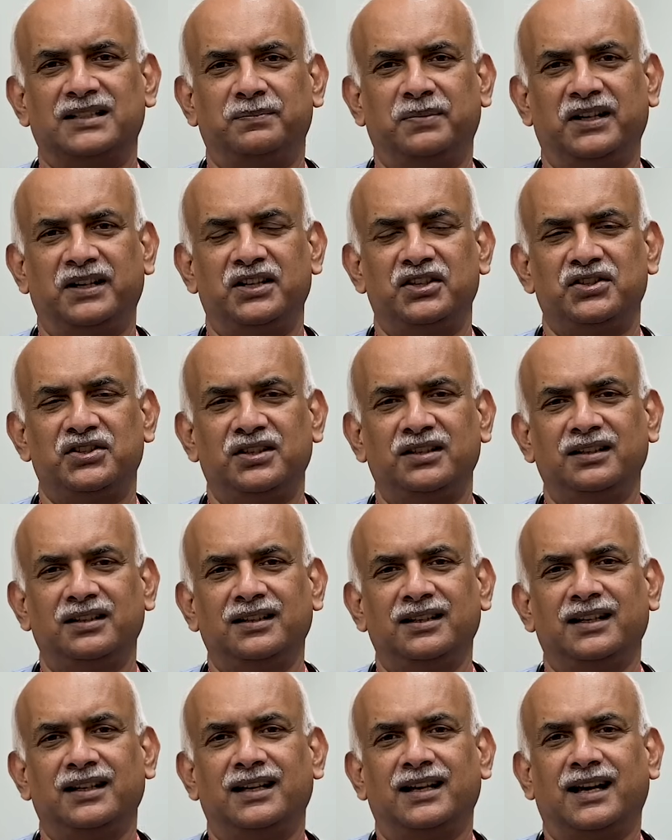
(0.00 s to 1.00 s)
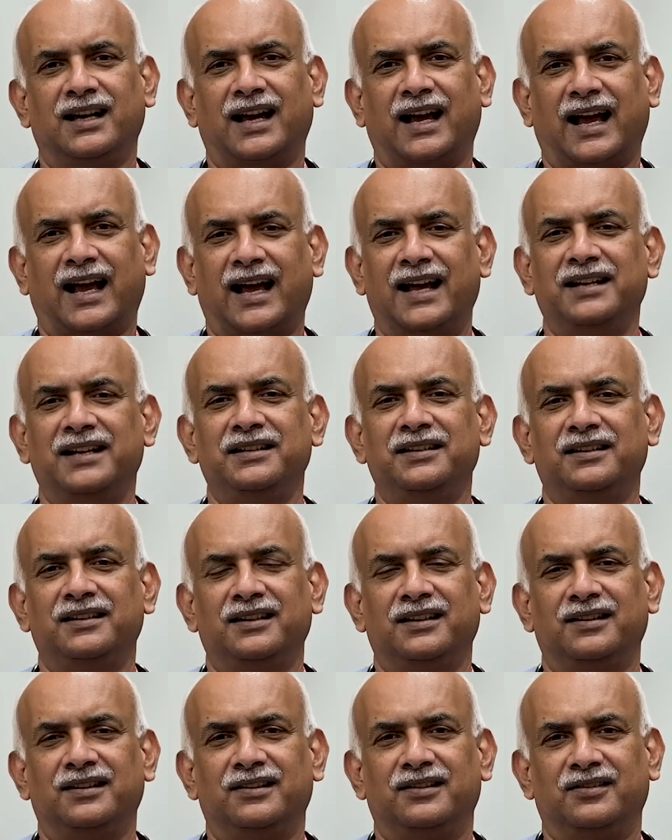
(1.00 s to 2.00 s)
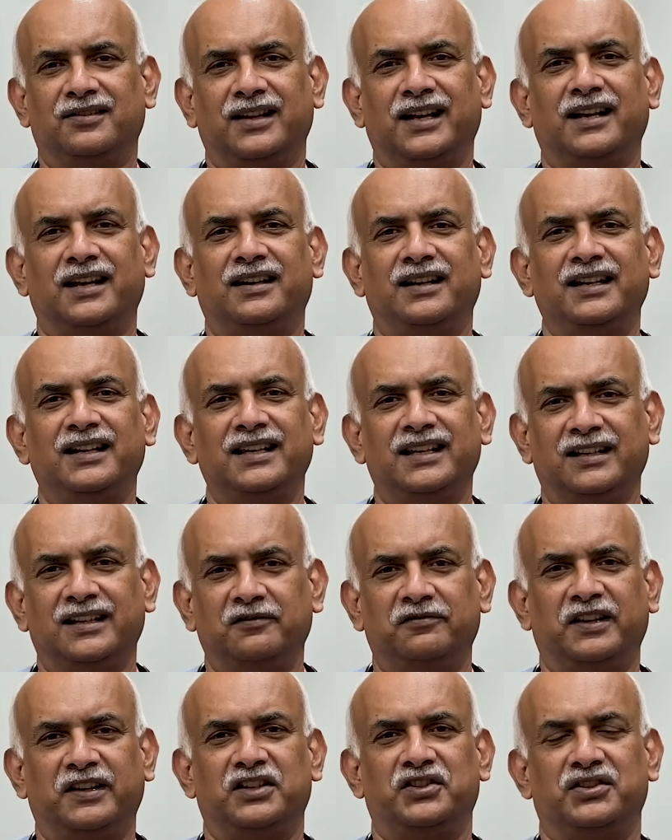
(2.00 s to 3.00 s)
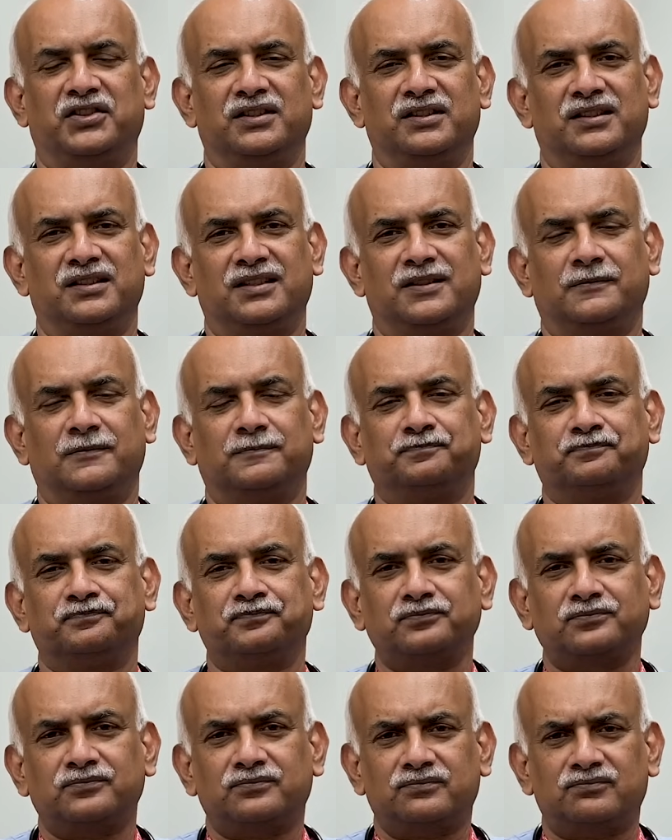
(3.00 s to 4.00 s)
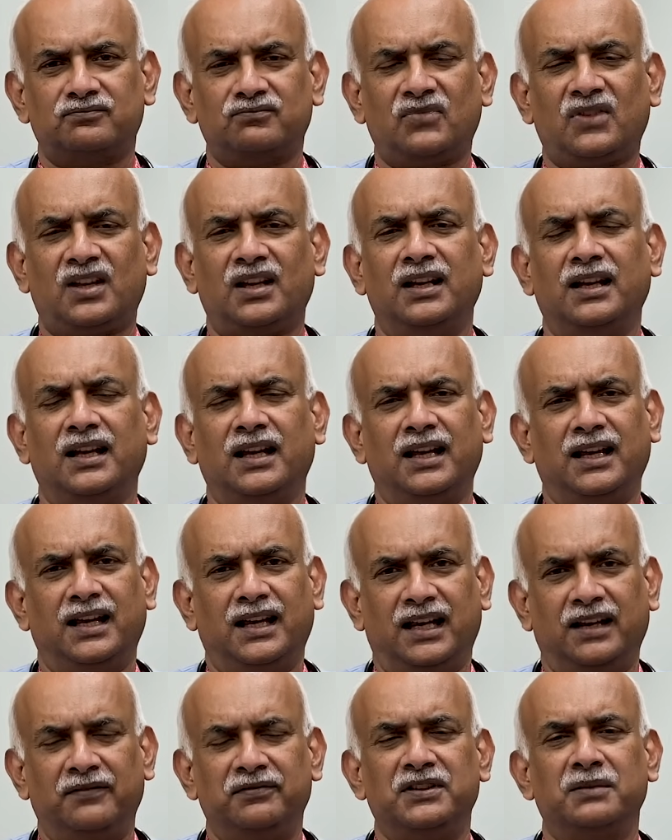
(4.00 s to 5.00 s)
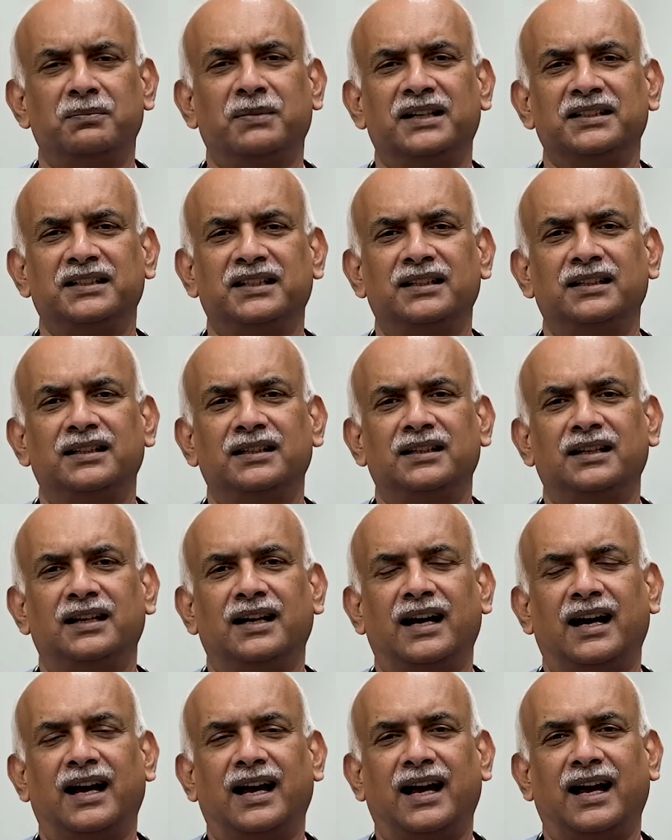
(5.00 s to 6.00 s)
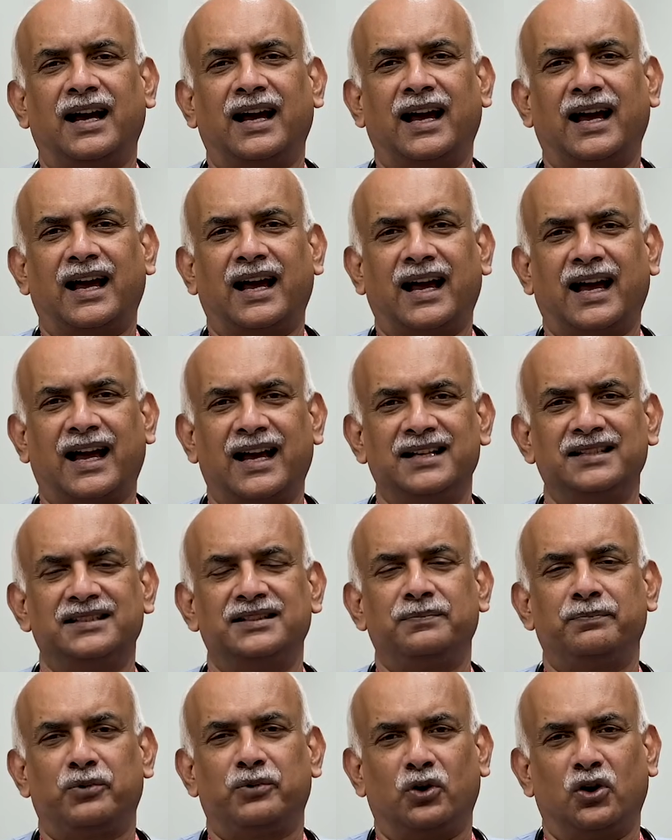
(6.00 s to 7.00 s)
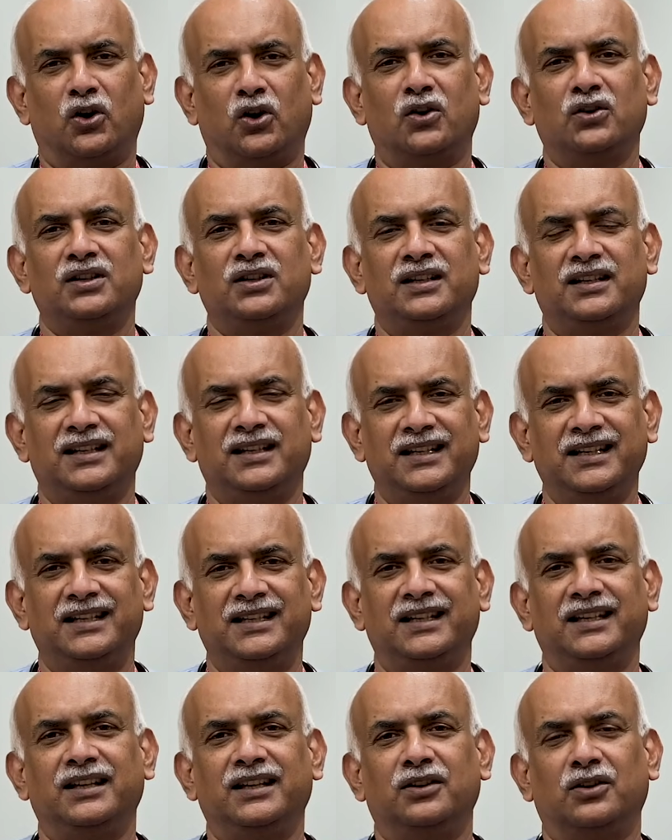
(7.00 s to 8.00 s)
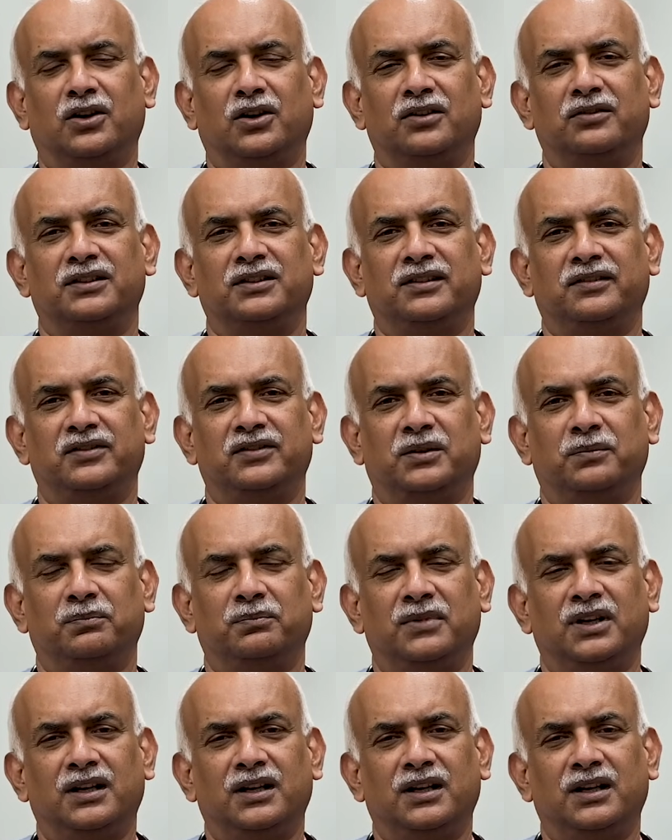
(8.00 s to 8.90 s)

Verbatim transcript: aspiration and rarely infections. If the mother has prolonged leaking, uh, the